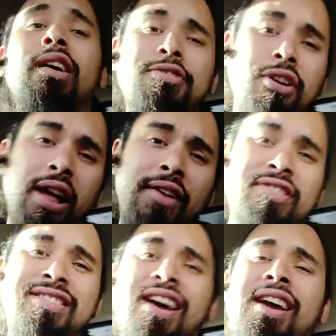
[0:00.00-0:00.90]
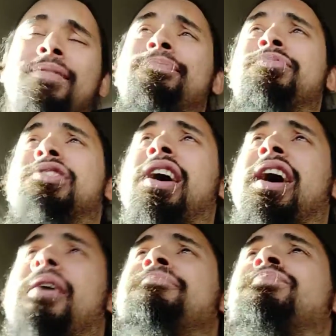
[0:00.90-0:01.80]
that's all I have to say
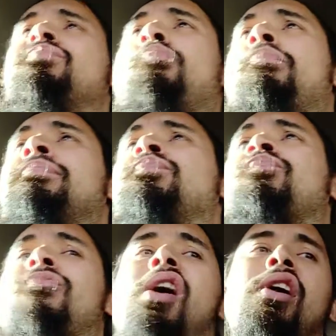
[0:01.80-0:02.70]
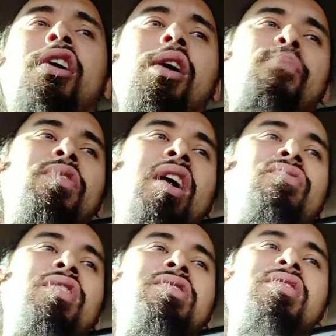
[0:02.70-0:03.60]
today. I hope
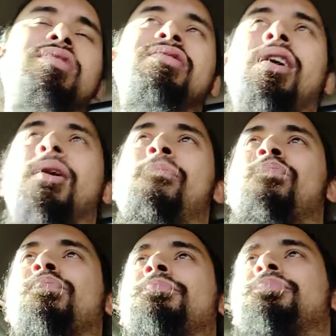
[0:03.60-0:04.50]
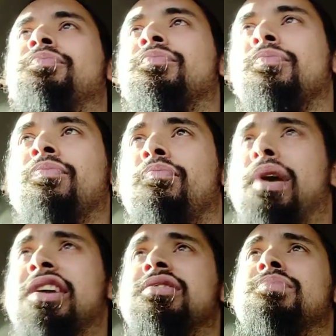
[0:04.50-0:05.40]
that this has
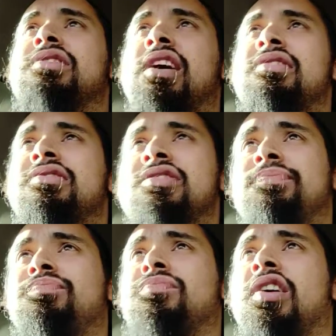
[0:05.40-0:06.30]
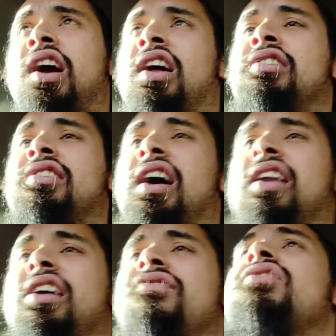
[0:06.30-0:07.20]
made some sense, and
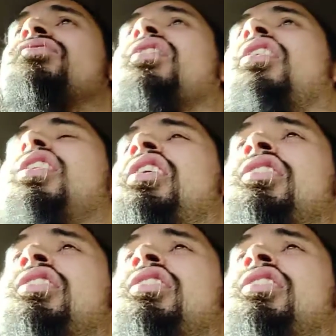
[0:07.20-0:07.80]
that if you've got